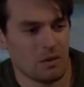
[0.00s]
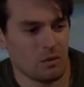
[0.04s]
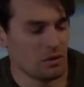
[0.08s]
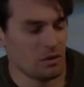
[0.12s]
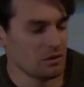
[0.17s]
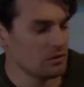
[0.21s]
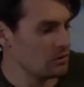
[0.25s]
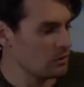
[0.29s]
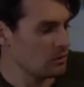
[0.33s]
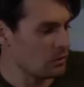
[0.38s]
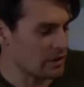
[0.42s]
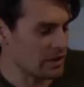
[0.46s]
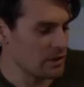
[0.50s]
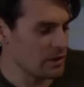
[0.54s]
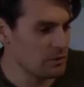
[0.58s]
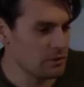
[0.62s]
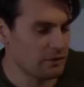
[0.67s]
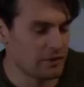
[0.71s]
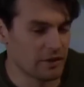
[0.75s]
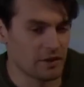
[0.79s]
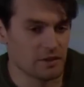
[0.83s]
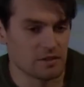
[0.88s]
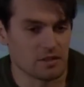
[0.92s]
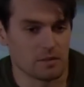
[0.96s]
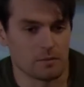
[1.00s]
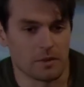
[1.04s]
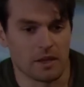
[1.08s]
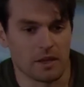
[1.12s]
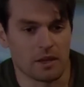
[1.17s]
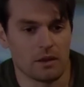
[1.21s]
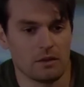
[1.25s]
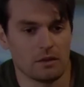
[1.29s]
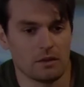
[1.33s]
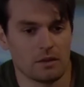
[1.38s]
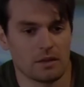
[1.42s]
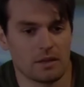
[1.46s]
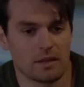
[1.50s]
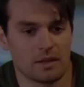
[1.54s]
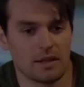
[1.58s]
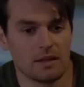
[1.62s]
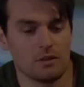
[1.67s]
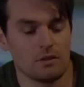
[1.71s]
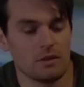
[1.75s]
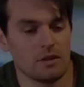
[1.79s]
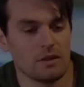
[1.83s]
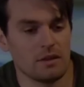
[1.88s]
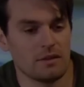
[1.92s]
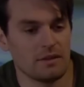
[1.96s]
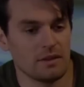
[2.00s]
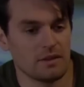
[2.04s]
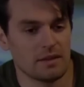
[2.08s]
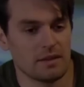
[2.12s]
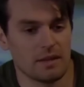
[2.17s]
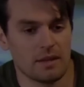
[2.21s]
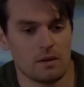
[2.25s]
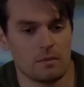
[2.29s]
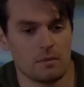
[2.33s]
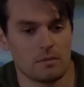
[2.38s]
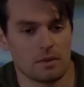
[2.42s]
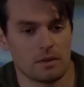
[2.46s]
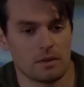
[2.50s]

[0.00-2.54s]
Well, don't worry, we'll figure something out. Can I do anything to help?